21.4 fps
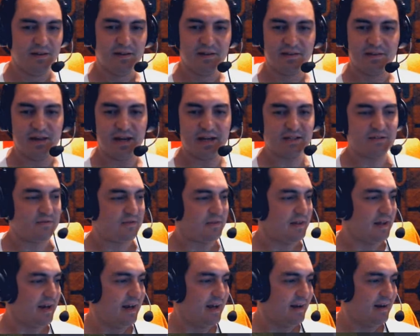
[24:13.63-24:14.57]
Thanks for
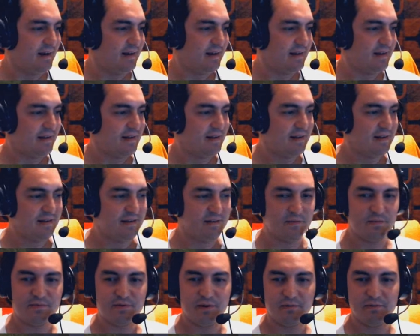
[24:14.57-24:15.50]
that. You
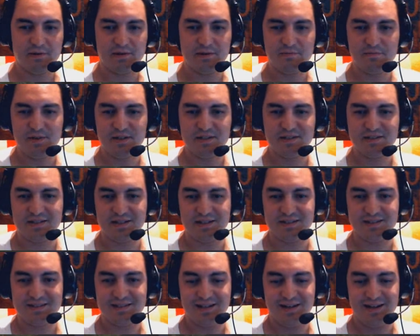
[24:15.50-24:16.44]
probably missed it.
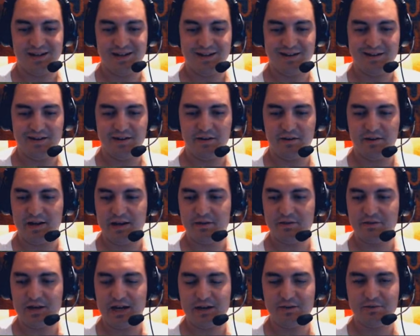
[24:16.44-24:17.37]
I don't know, how,
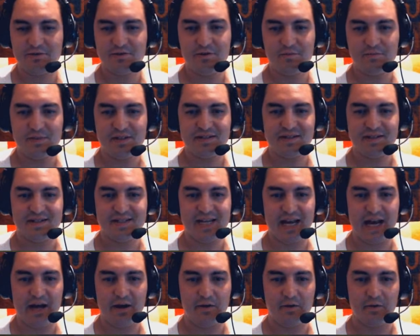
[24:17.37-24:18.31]
how do you miss a
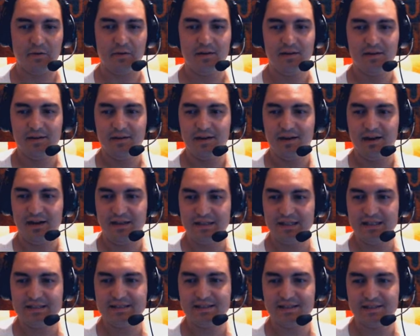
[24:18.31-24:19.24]
town?
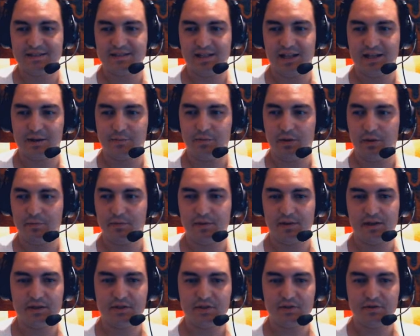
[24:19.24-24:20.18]
Unless it's like
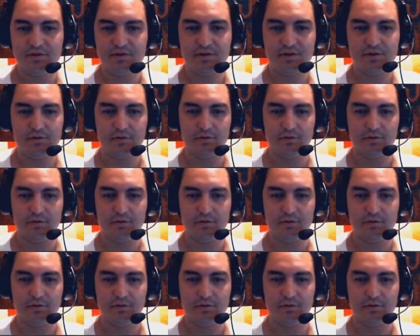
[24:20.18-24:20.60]
population 2.